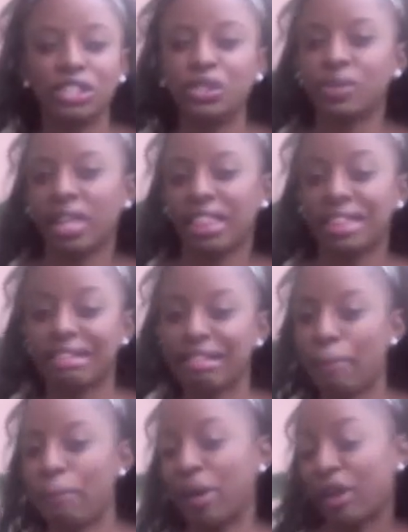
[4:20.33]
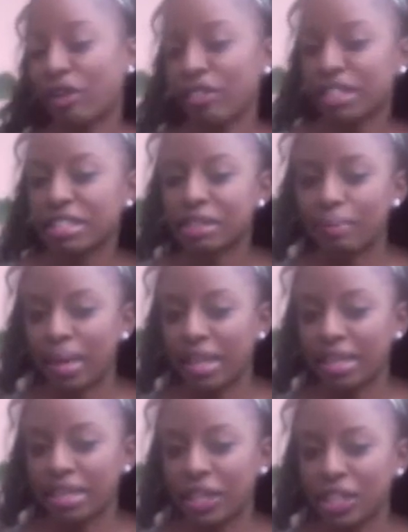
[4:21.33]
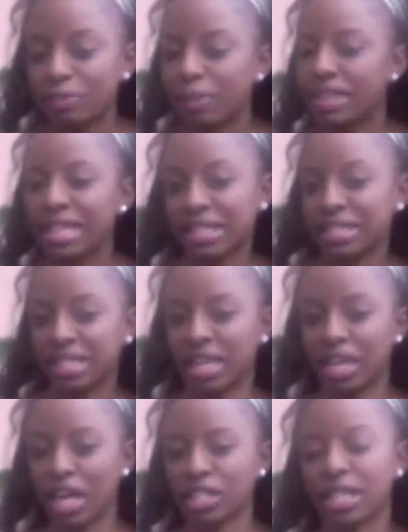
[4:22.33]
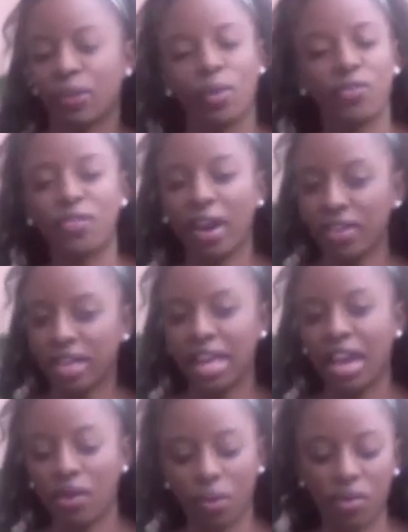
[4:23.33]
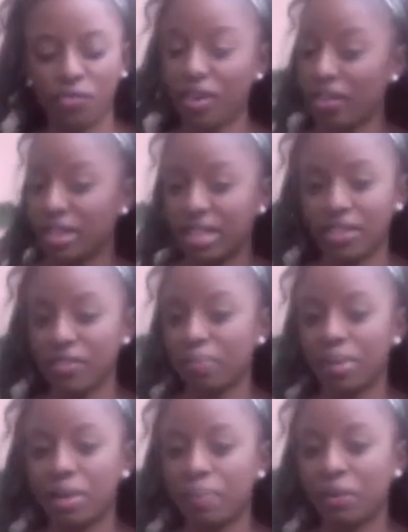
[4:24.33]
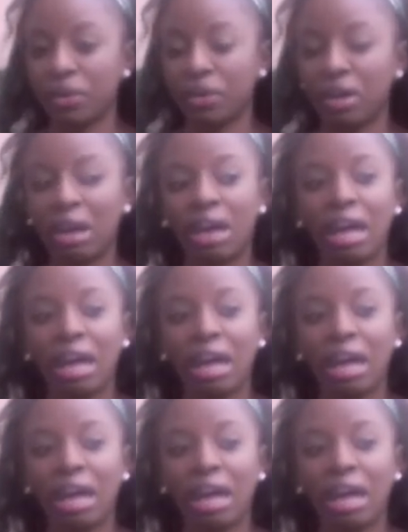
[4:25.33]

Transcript: do they think they're better than somebody else? But that's not us. Like, we're very caring, we're very giving people,